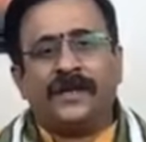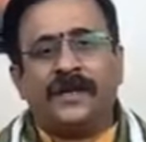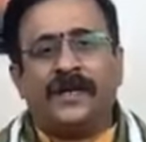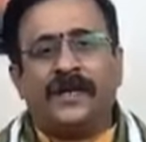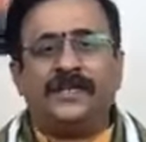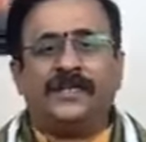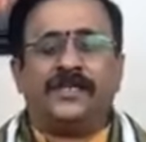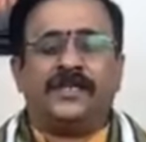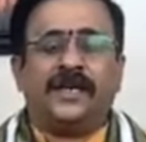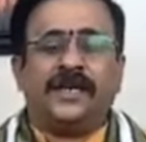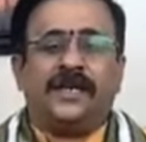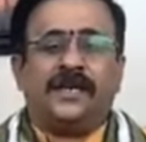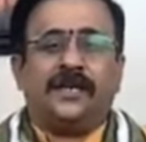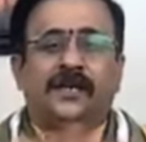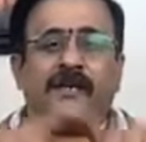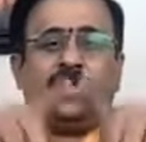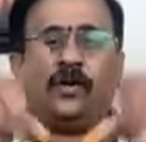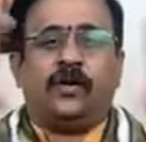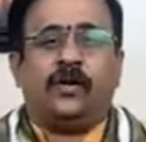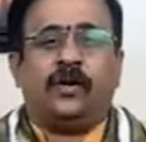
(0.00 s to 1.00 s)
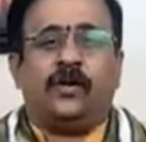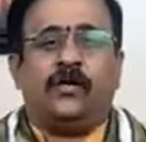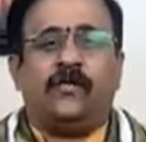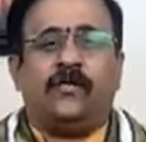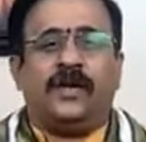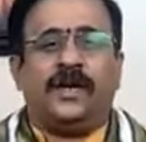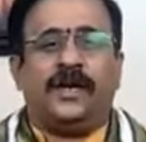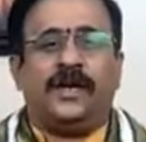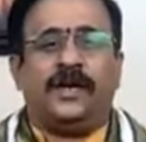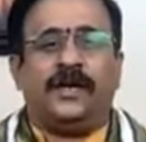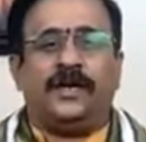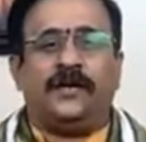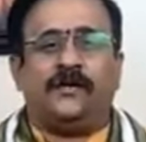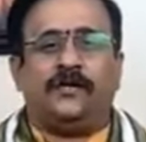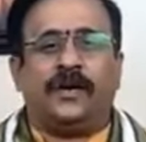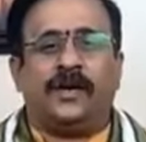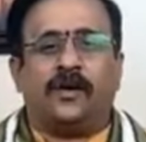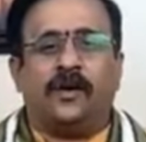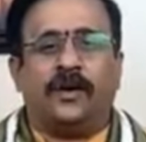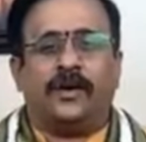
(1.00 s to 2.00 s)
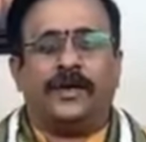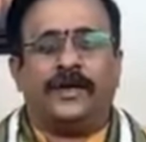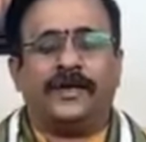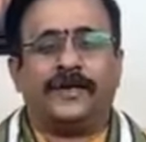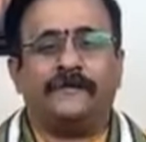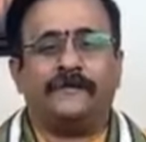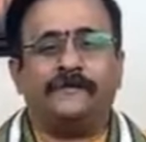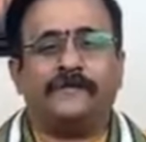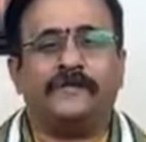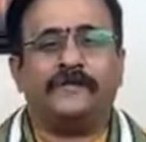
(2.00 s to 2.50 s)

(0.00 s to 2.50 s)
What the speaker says: it turned the whole world into a colony.